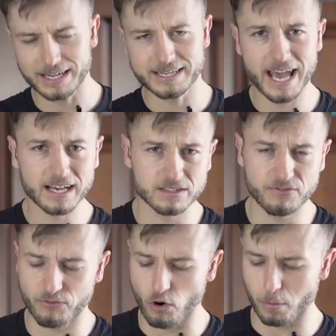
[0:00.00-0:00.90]
The
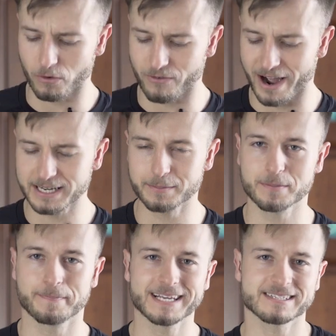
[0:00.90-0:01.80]
active form of
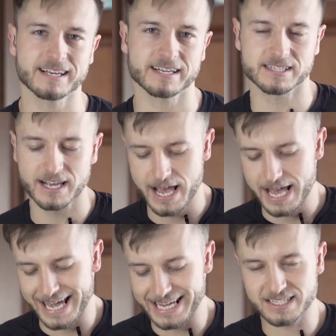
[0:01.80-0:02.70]
vitamin B6
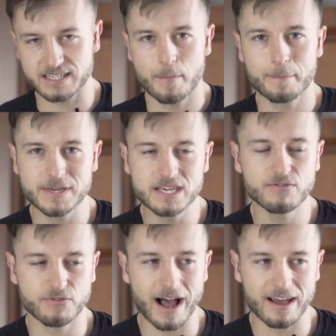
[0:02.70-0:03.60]
is
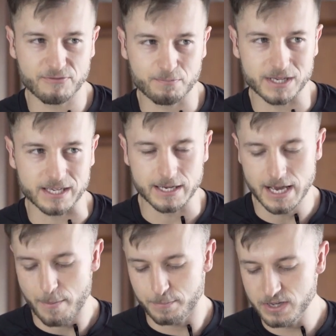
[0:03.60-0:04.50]
P5P.
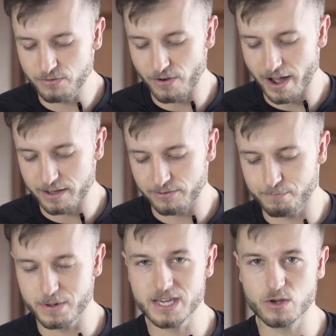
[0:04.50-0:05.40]

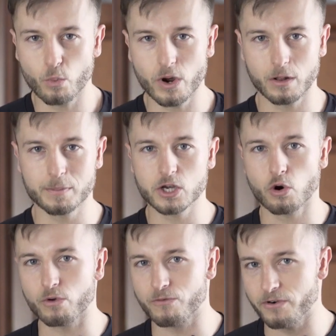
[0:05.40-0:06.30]
P5P will be
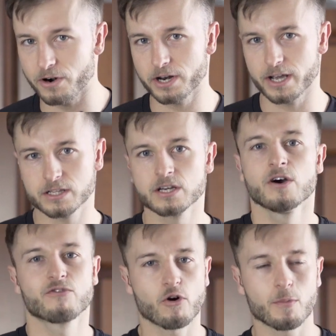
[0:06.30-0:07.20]
converted
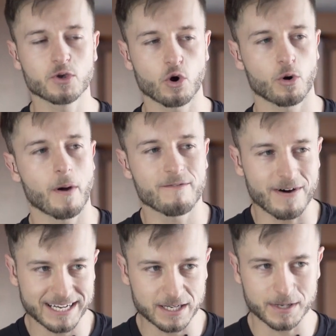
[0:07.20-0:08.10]
from your
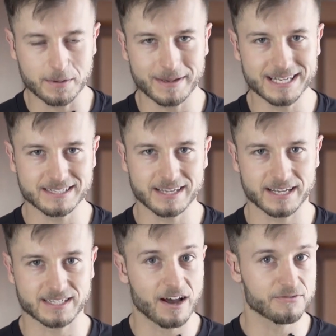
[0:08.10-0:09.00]
vitamin
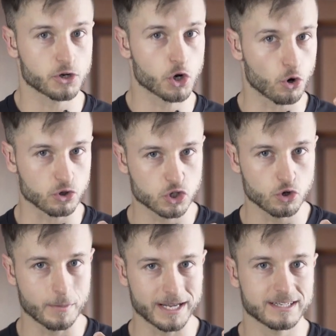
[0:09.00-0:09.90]
B6 after you
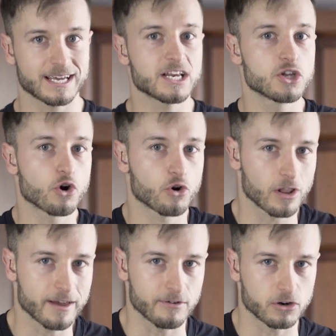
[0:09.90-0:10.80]
consume it in
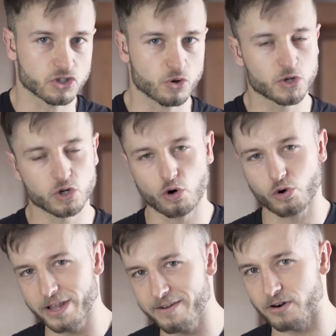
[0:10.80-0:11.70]
your liver. So
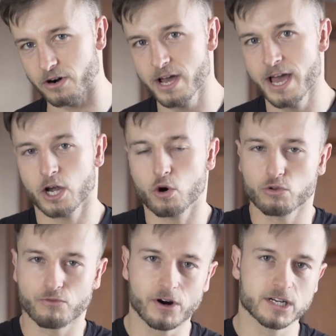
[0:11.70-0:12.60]
your liver
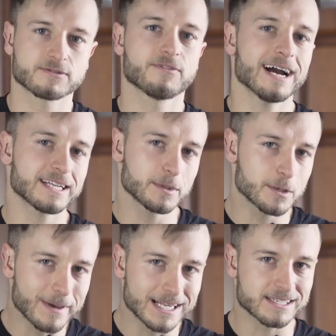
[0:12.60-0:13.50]
converts
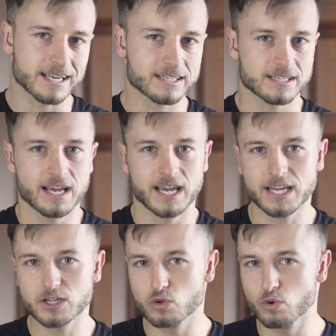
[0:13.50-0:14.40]
vitamin B6
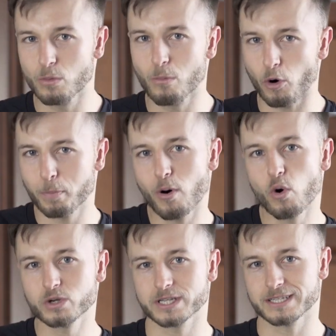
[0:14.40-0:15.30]
into more
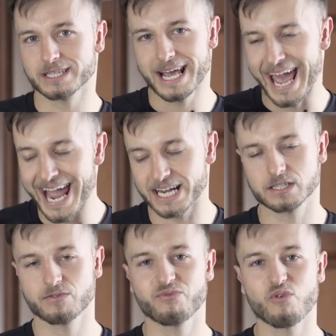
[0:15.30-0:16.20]
potent
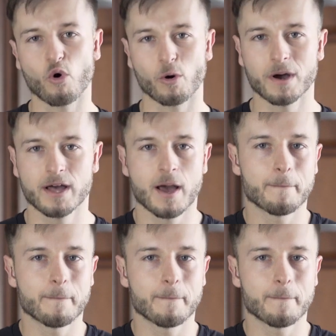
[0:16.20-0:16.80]
active form